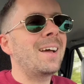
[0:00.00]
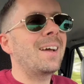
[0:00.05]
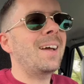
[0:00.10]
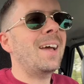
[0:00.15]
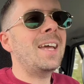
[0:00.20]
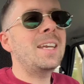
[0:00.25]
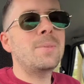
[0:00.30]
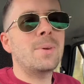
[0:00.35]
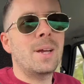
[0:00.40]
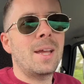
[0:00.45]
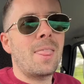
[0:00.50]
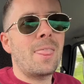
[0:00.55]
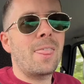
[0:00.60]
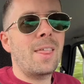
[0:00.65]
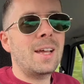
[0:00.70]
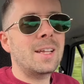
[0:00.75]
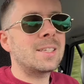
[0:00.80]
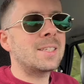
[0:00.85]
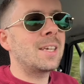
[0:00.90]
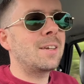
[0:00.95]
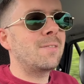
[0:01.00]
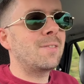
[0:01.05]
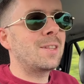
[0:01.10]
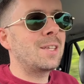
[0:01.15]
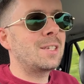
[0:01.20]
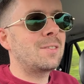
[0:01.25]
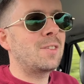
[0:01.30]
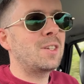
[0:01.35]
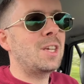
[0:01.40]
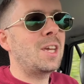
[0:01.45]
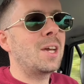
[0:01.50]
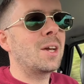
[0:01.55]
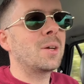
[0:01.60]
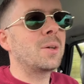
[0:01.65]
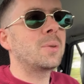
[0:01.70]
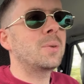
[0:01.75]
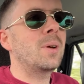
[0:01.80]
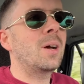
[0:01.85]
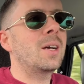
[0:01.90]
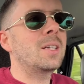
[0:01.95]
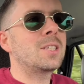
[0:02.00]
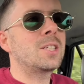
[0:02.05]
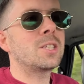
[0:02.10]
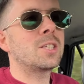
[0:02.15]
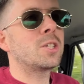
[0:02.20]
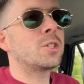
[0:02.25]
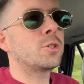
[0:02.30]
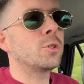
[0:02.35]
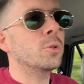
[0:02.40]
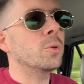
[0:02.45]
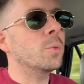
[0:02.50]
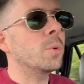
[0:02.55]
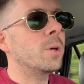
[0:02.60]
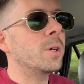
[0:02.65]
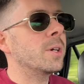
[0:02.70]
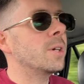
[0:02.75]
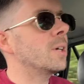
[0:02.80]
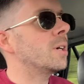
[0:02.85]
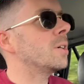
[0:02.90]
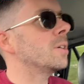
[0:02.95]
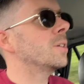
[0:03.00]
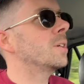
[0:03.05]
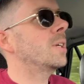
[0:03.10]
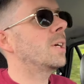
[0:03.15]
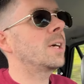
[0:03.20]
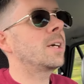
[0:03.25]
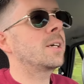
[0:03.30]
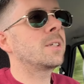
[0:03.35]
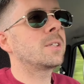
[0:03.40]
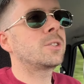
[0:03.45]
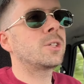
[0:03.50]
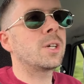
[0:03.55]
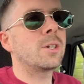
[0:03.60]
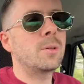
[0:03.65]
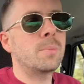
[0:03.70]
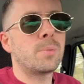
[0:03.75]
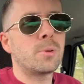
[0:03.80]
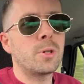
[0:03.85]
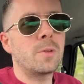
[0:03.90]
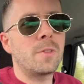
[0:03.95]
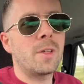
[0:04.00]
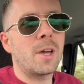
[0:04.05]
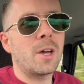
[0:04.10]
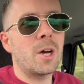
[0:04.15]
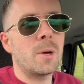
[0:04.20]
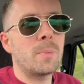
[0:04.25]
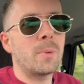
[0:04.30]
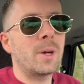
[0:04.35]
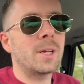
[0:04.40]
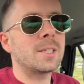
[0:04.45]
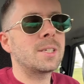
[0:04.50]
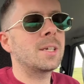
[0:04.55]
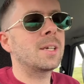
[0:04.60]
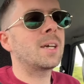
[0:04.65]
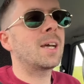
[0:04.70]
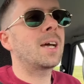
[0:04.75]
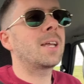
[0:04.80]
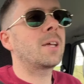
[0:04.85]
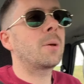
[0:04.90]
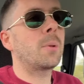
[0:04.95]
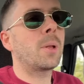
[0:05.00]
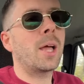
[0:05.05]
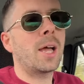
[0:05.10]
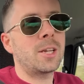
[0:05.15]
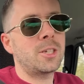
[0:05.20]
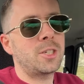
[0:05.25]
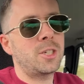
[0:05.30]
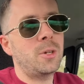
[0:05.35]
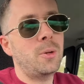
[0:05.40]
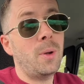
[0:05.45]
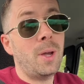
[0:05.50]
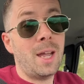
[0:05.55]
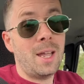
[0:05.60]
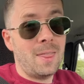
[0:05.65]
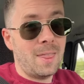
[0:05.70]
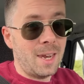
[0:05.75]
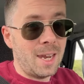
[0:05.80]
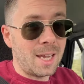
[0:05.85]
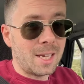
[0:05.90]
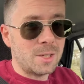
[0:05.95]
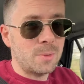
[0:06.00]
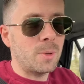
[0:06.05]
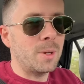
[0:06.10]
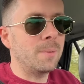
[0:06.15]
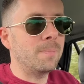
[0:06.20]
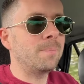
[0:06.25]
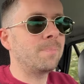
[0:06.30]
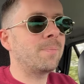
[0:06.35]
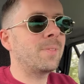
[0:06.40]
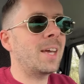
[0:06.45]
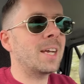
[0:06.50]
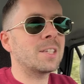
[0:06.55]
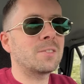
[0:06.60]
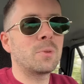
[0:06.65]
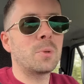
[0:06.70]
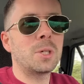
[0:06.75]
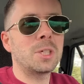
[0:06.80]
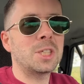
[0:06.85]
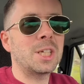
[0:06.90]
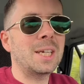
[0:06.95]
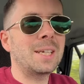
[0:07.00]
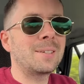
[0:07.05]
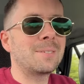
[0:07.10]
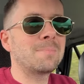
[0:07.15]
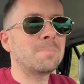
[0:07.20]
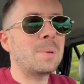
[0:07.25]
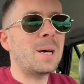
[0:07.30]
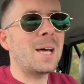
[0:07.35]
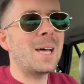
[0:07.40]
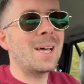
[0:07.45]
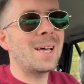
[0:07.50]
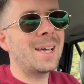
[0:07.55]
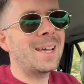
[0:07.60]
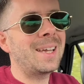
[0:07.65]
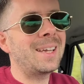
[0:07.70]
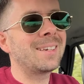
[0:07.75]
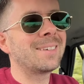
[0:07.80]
Anyway, that's it for this video. It's just a short one on trying to improve the carburettor, and I will catch you in the next one. Thanks for watching. Bye.